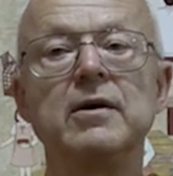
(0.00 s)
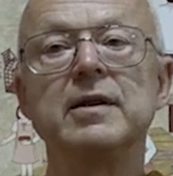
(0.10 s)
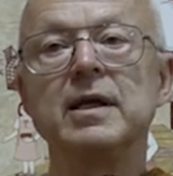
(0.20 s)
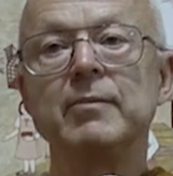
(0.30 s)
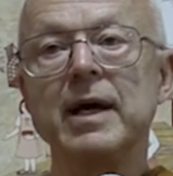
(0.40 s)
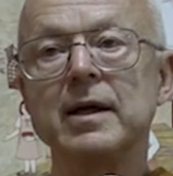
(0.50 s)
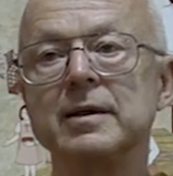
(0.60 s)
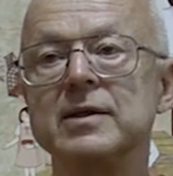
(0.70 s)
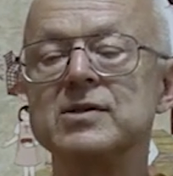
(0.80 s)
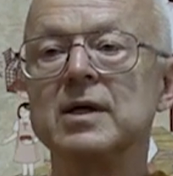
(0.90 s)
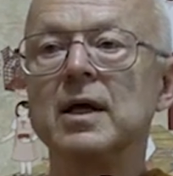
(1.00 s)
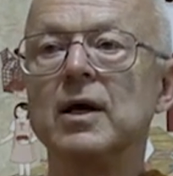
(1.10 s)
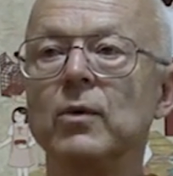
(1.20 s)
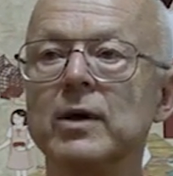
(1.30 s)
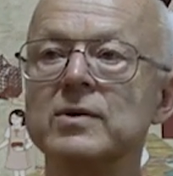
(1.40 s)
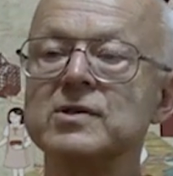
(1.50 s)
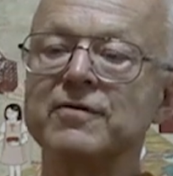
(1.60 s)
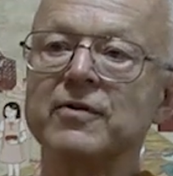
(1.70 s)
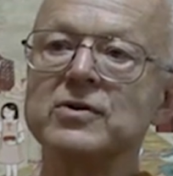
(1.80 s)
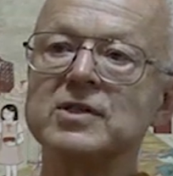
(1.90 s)
You think back on this. When was the
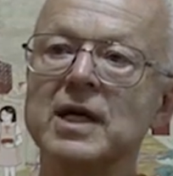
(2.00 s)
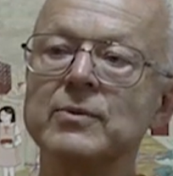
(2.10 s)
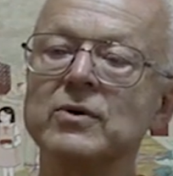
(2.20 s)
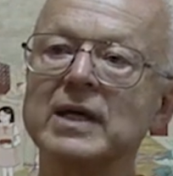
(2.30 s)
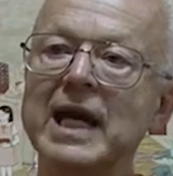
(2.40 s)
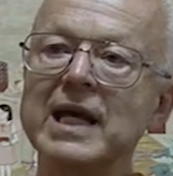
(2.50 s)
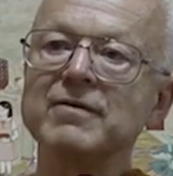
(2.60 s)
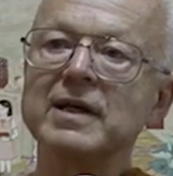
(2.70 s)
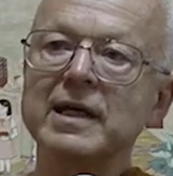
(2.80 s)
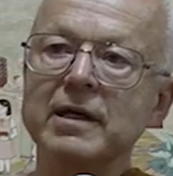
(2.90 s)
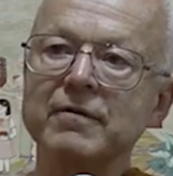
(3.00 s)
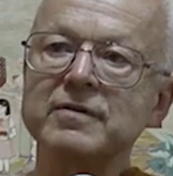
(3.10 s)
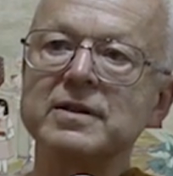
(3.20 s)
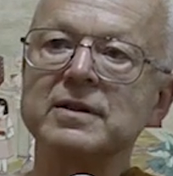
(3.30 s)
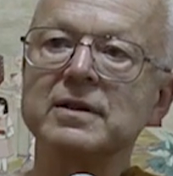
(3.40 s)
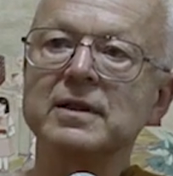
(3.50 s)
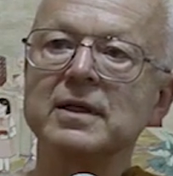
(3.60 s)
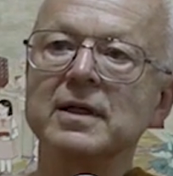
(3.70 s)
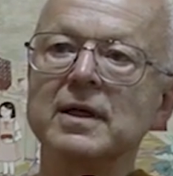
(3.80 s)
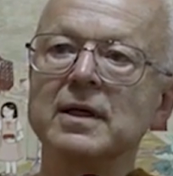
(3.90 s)
first time you gave a gift?
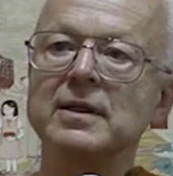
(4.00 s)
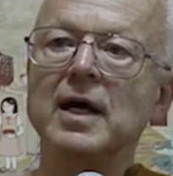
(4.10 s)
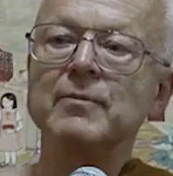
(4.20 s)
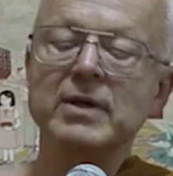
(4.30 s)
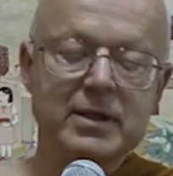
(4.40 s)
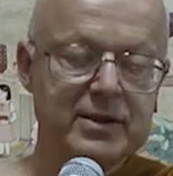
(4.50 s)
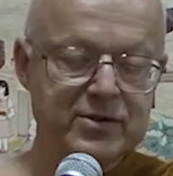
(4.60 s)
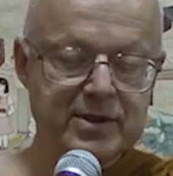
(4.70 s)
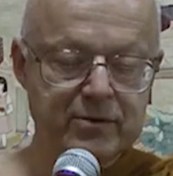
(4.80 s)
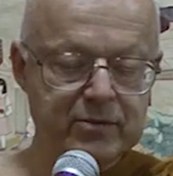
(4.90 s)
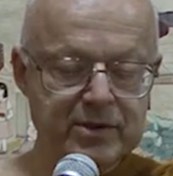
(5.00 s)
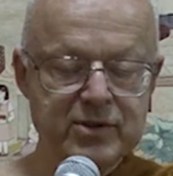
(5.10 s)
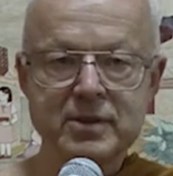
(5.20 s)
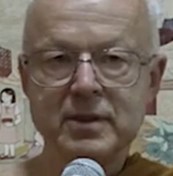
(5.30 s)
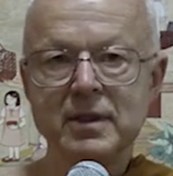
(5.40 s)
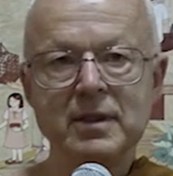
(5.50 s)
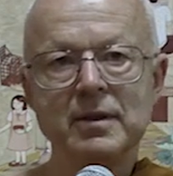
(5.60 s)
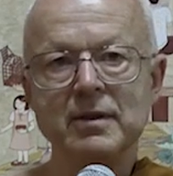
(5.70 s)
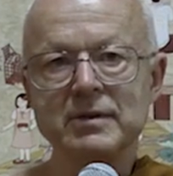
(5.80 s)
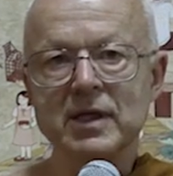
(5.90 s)
Not because it was
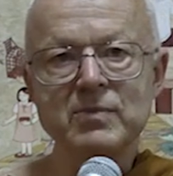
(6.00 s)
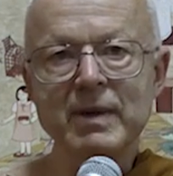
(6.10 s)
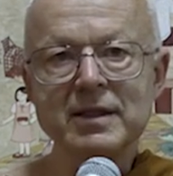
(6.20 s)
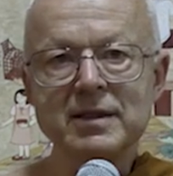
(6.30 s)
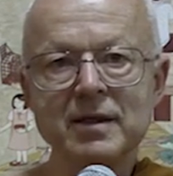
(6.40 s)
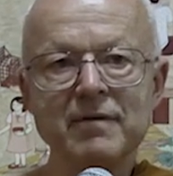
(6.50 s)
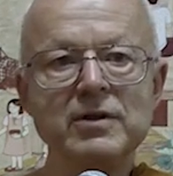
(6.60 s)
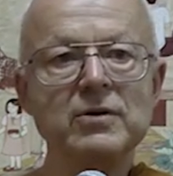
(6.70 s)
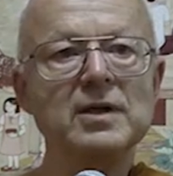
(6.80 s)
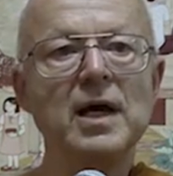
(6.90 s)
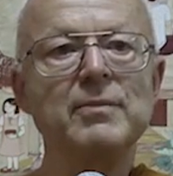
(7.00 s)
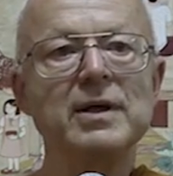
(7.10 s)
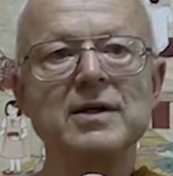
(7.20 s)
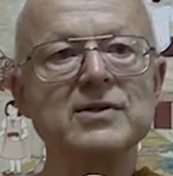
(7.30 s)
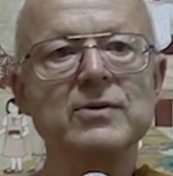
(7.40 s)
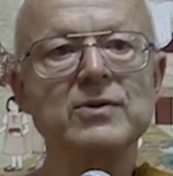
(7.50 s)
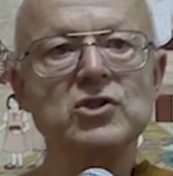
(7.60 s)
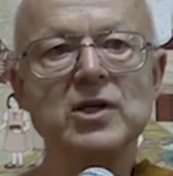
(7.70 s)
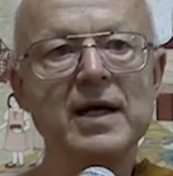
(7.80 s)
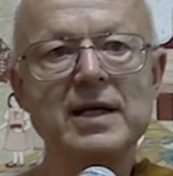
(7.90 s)
expected of you, not because it was
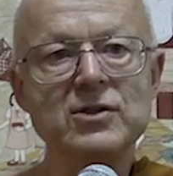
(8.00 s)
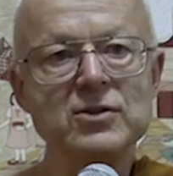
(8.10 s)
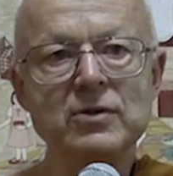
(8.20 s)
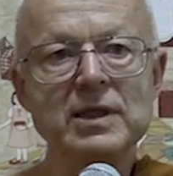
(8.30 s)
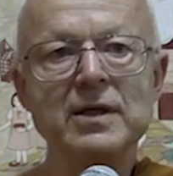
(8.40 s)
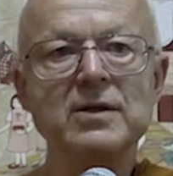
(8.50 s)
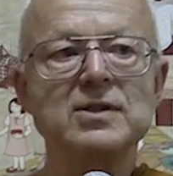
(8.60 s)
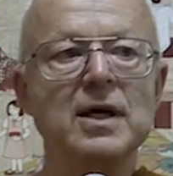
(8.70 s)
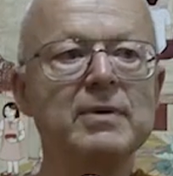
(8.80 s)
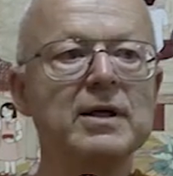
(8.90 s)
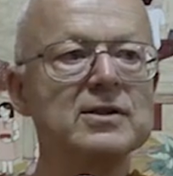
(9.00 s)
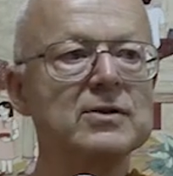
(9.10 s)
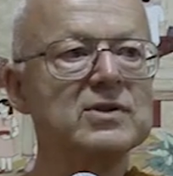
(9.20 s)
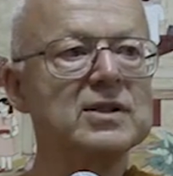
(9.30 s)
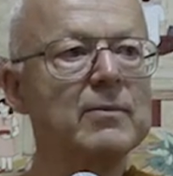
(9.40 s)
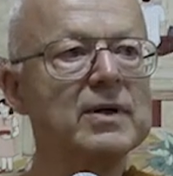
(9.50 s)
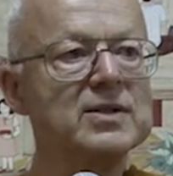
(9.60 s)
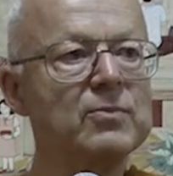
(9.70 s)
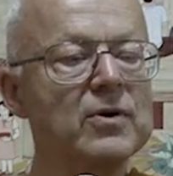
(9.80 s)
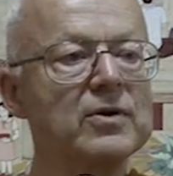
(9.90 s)
Chinese New Year's, not because it was
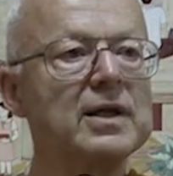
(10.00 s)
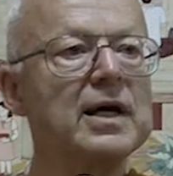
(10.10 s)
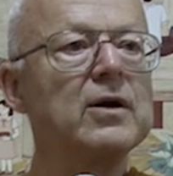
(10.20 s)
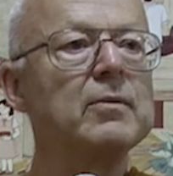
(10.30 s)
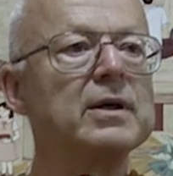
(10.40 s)
somebody's birthday or